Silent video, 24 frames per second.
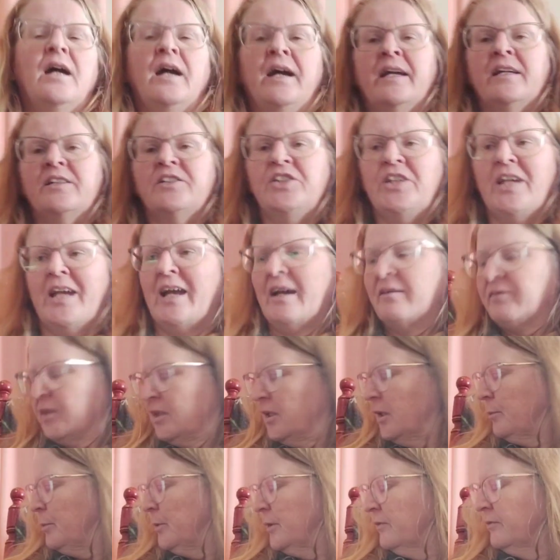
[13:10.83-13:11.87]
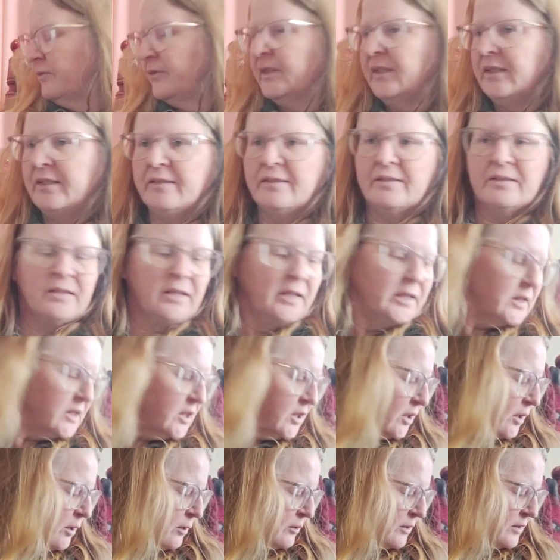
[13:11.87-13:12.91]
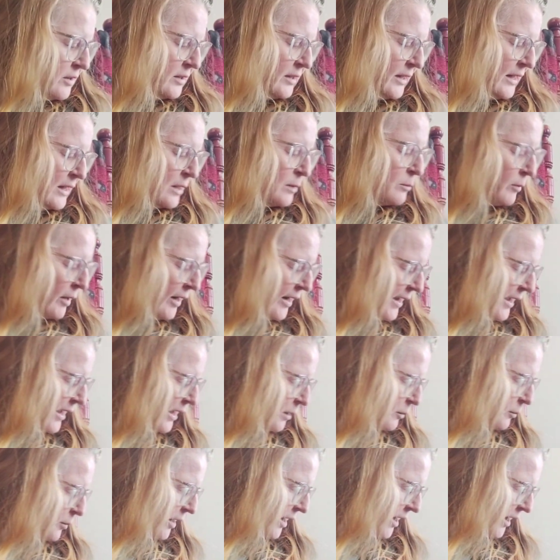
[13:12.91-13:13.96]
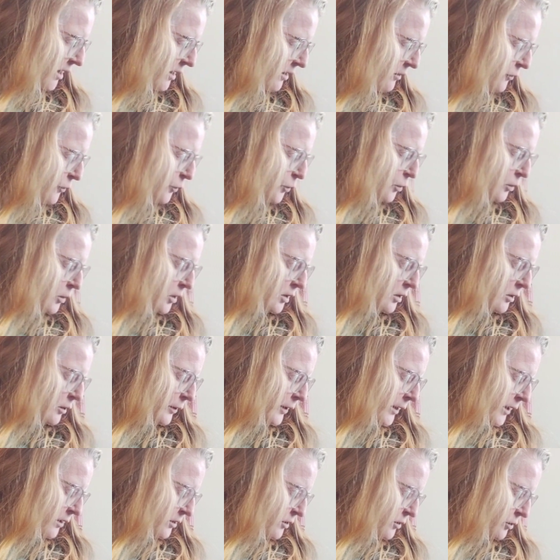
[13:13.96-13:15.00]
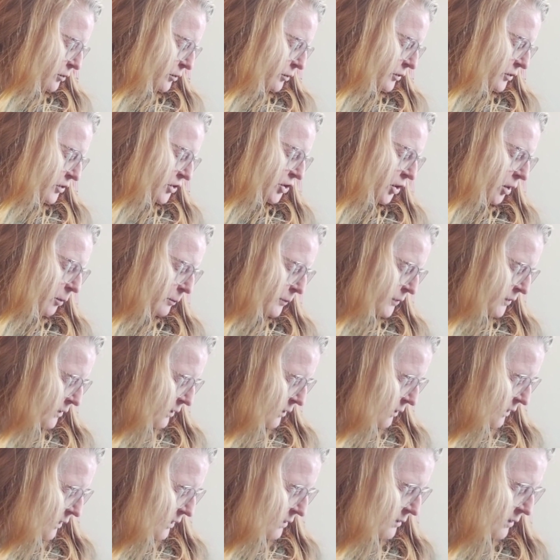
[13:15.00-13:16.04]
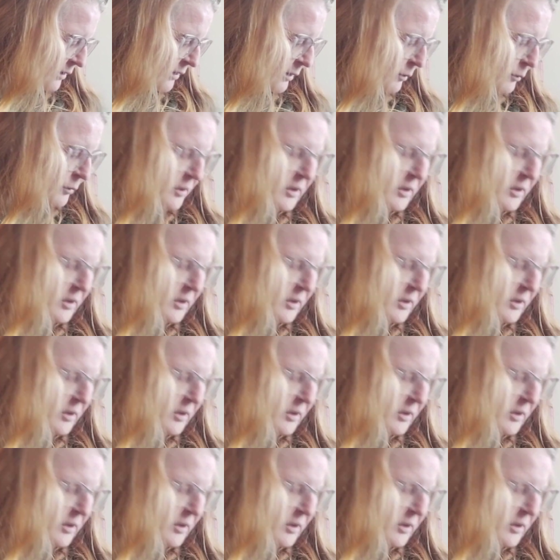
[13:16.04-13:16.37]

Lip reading: I actually have a couple of these kind of totes in my handbag for going to shops and things like that,